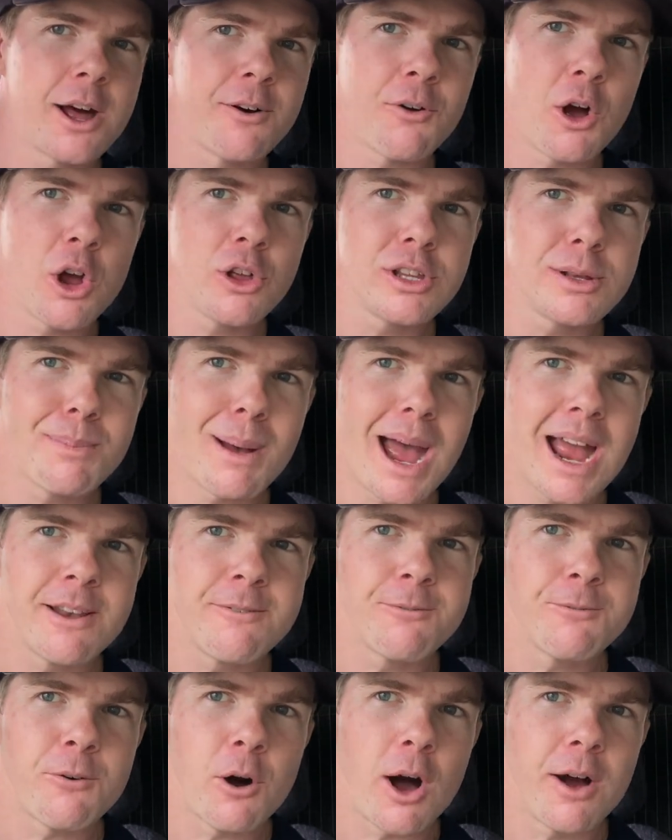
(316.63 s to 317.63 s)
I've only
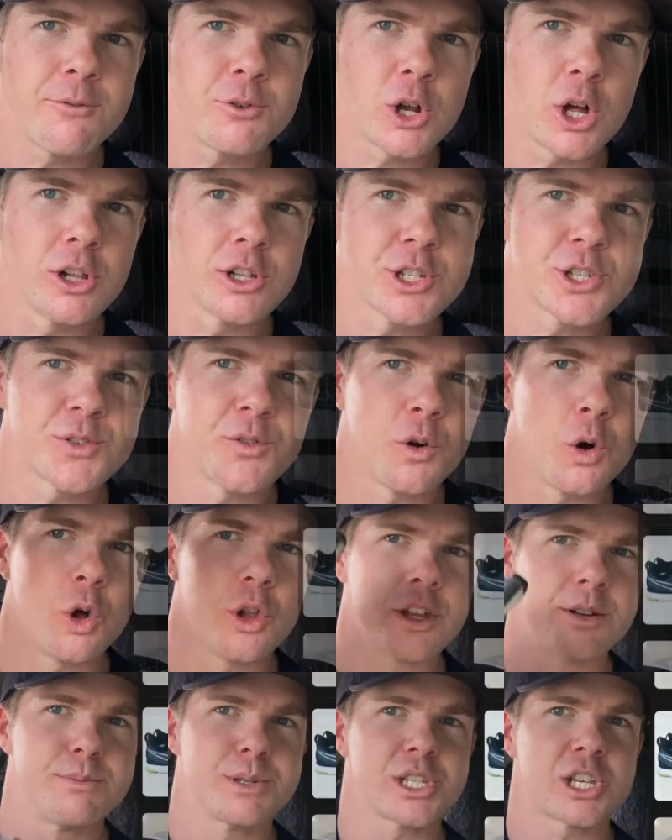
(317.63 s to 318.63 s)
paid five dollars
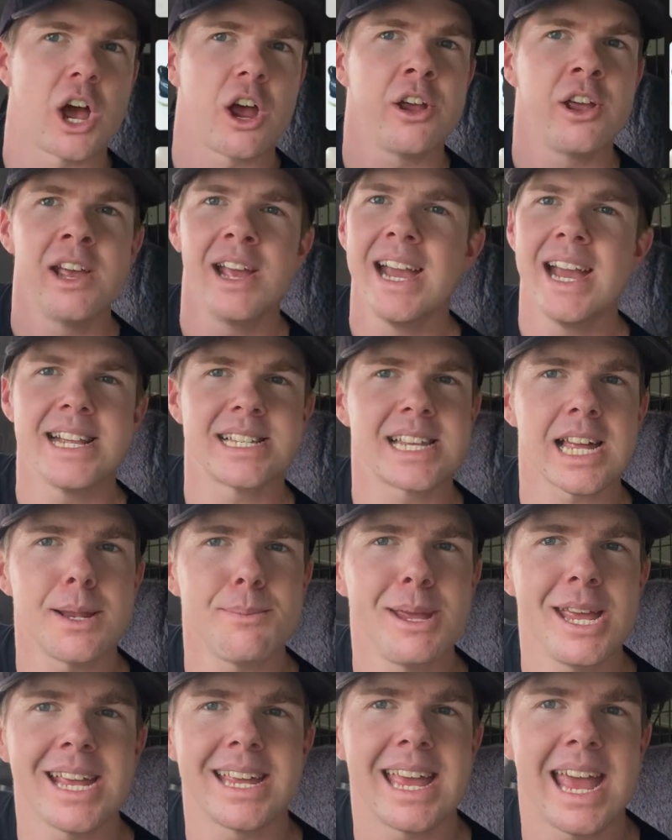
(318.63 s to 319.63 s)
for them. So it's going to
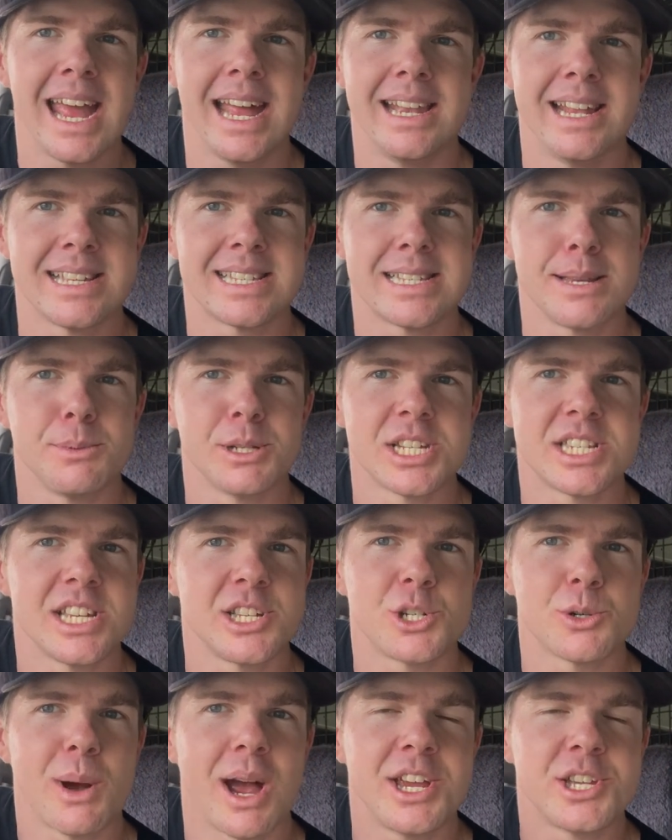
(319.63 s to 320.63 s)
be again a similar
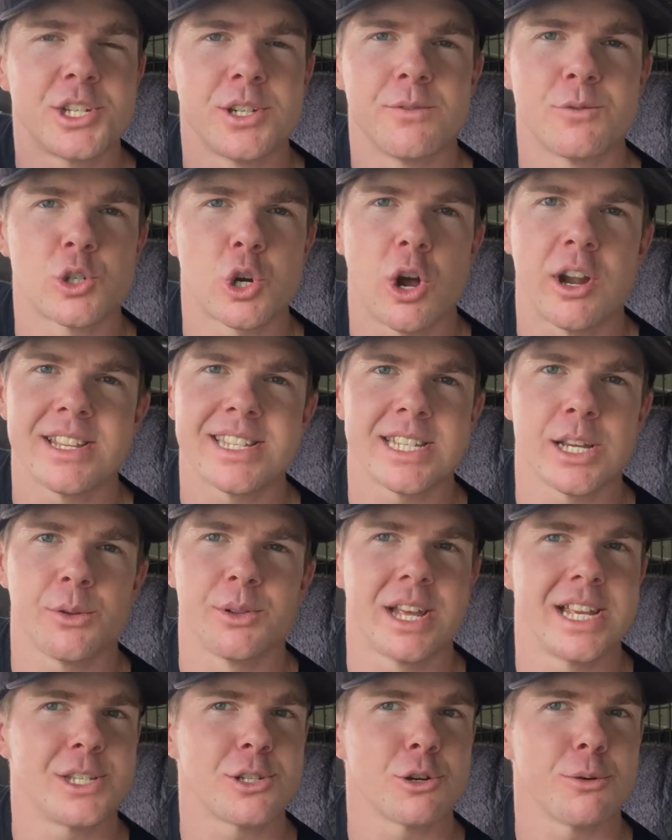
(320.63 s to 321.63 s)
situation of trying to sell
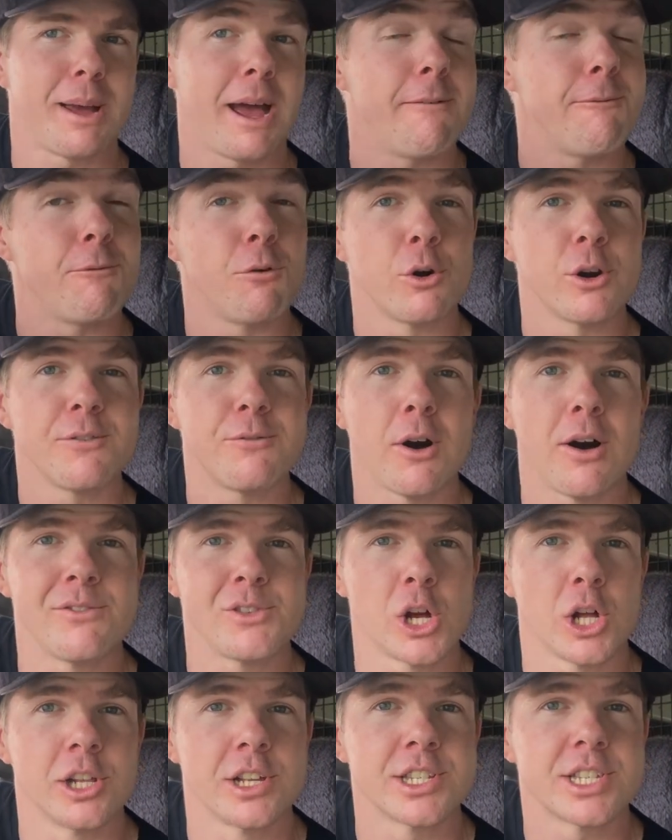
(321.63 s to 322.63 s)
these for about forty-five
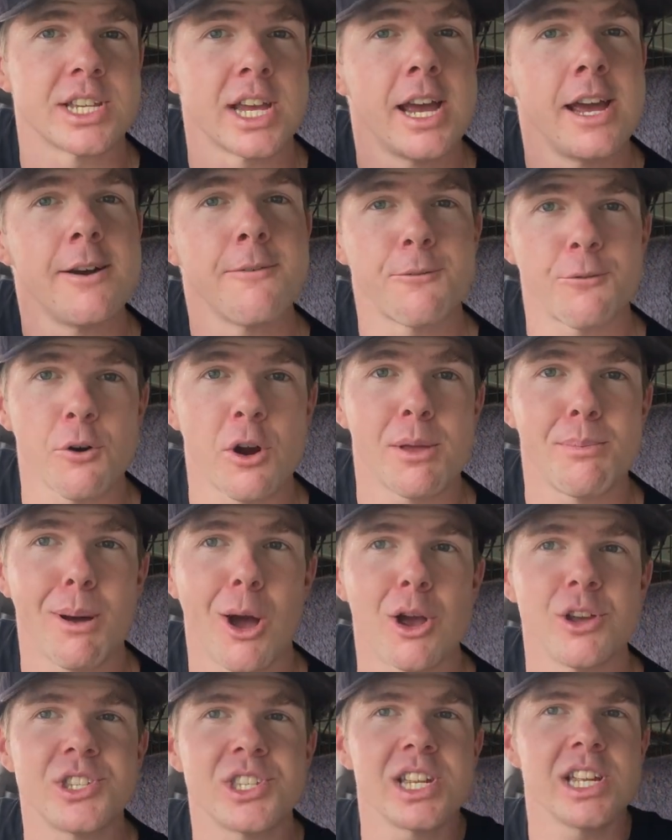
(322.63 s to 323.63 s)
dollars free
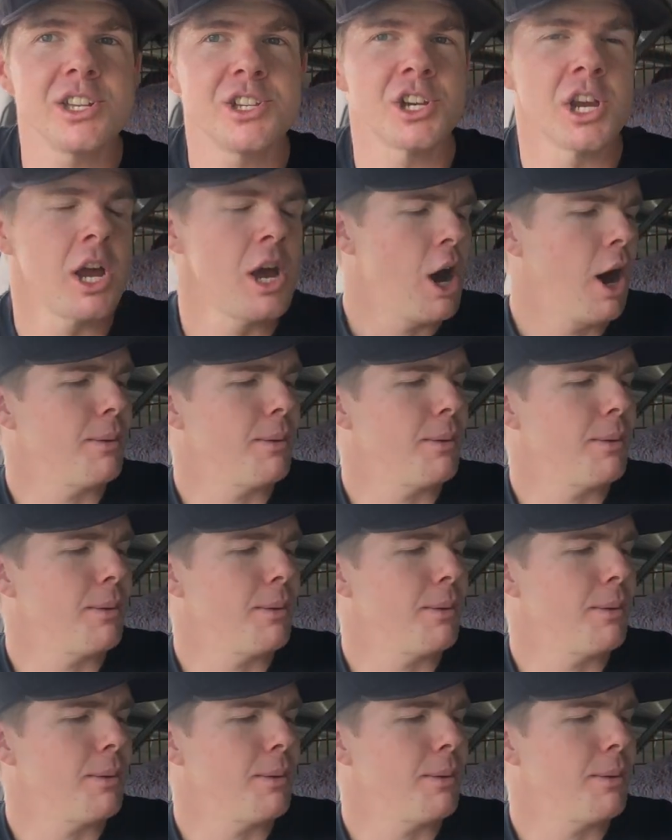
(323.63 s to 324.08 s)
postage.